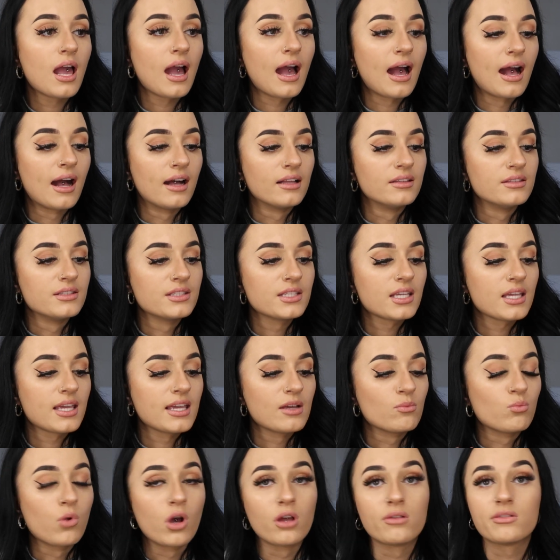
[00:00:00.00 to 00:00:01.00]
and
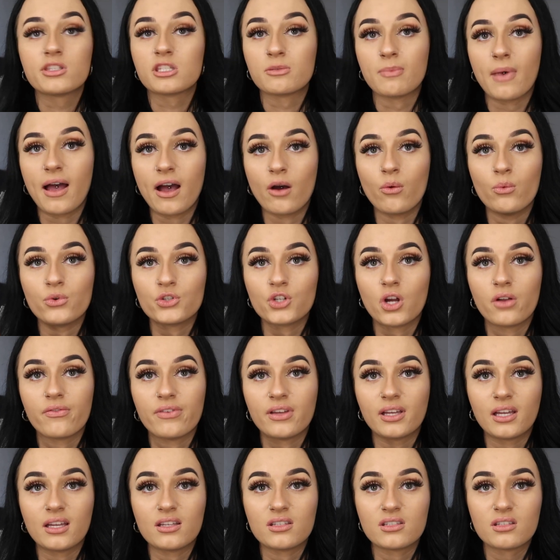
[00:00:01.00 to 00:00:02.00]
it won't smell, which I
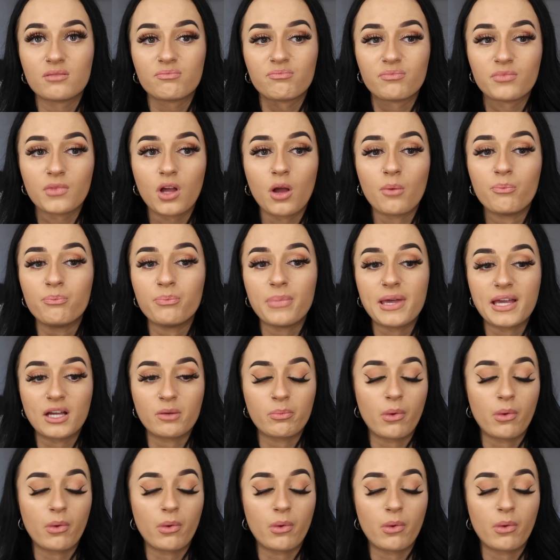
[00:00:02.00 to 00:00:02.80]
think is a big